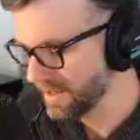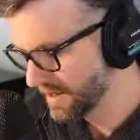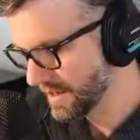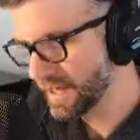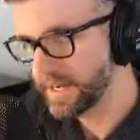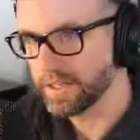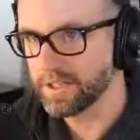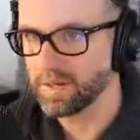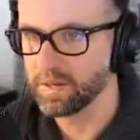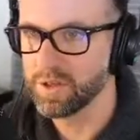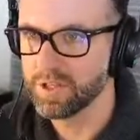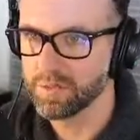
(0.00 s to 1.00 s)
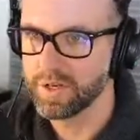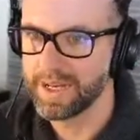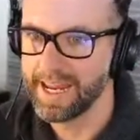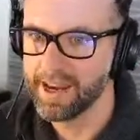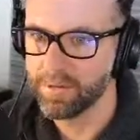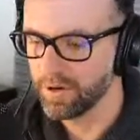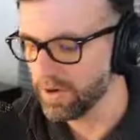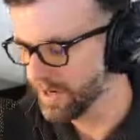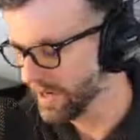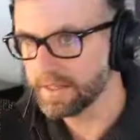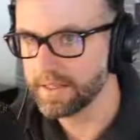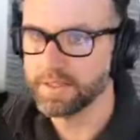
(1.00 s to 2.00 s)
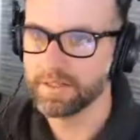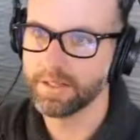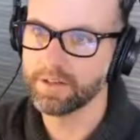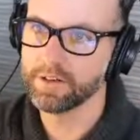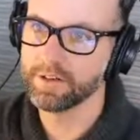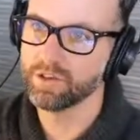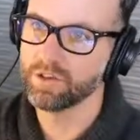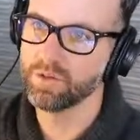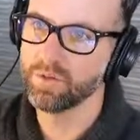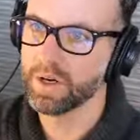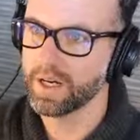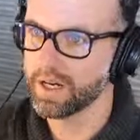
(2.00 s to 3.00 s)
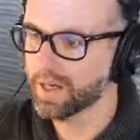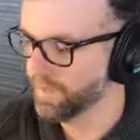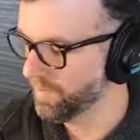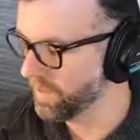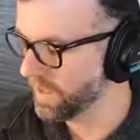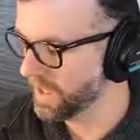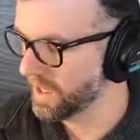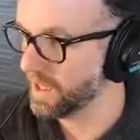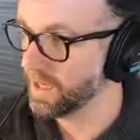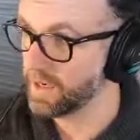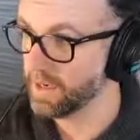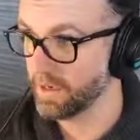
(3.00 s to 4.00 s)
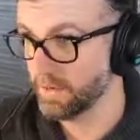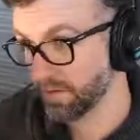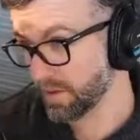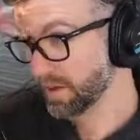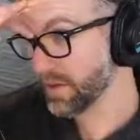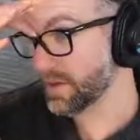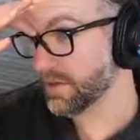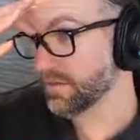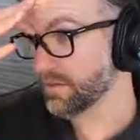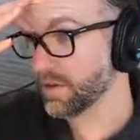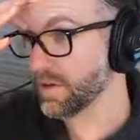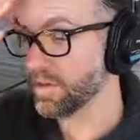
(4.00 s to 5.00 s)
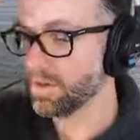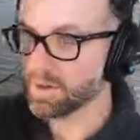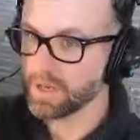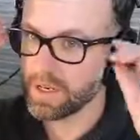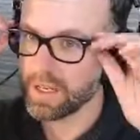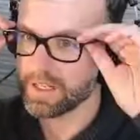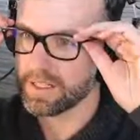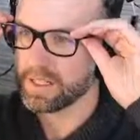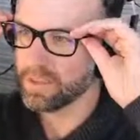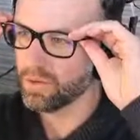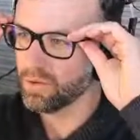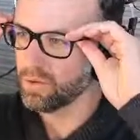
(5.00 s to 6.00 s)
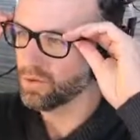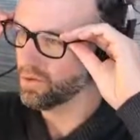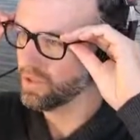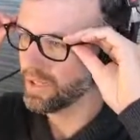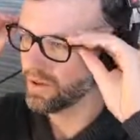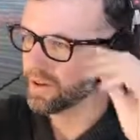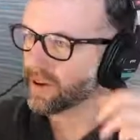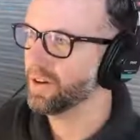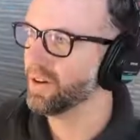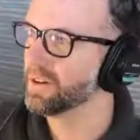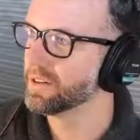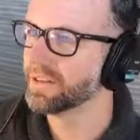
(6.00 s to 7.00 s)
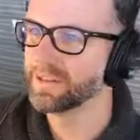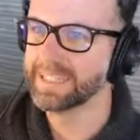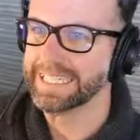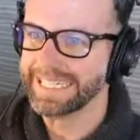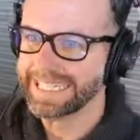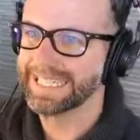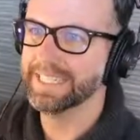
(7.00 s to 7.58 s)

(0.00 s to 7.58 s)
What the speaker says: Okay, so I'm going to use my keyboard, 0 to 1, and then just go through the analysis. Ooh, I want to go long already.